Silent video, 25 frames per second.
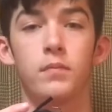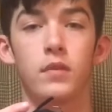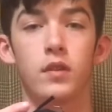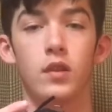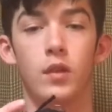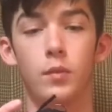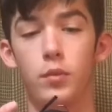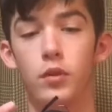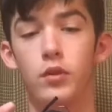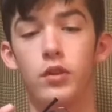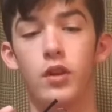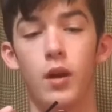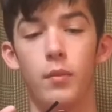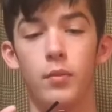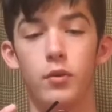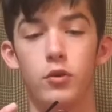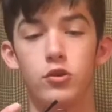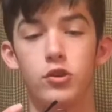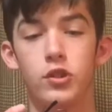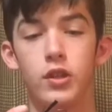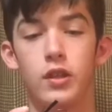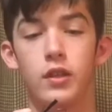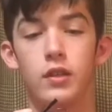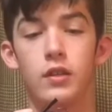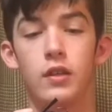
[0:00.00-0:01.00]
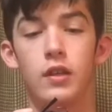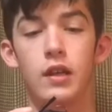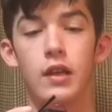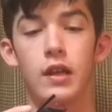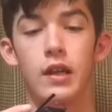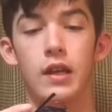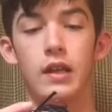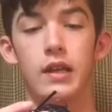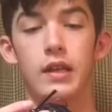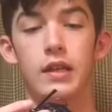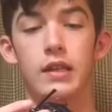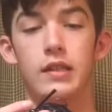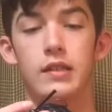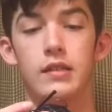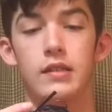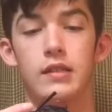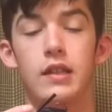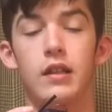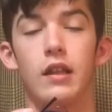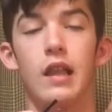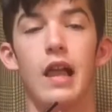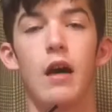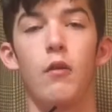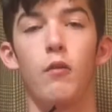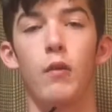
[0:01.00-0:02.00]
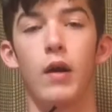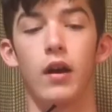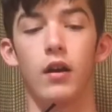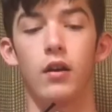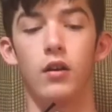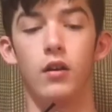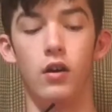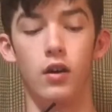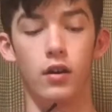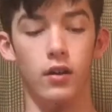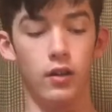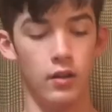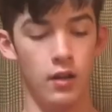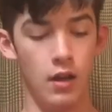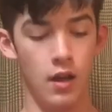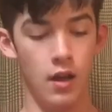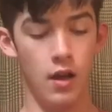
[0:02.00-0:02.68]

the Booyah Boo Jig, is the light wire hook.